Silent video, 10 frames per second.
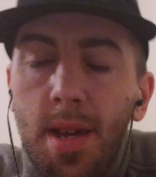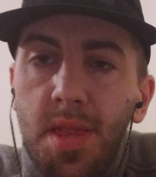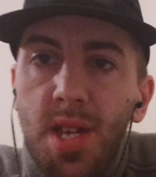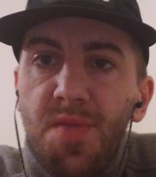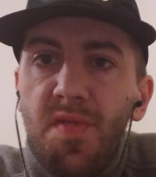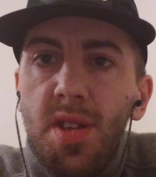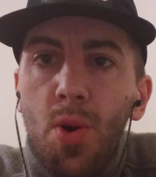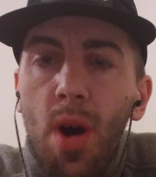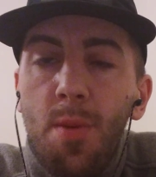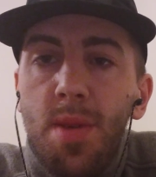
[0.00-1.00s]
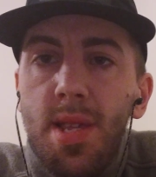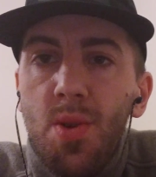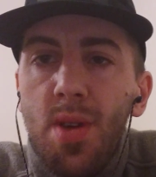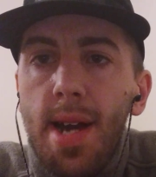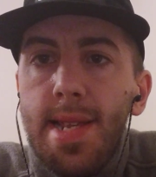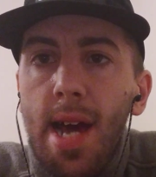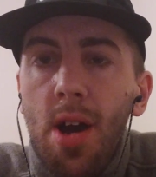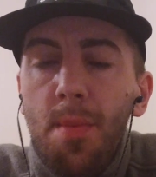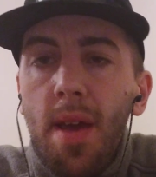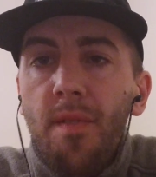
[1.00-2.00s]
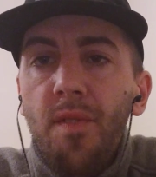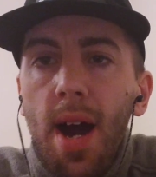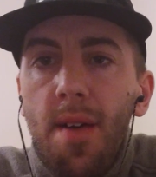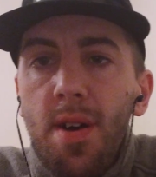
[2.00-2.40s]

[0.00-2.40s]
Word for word: In this video, I'll be telling you guys how I make five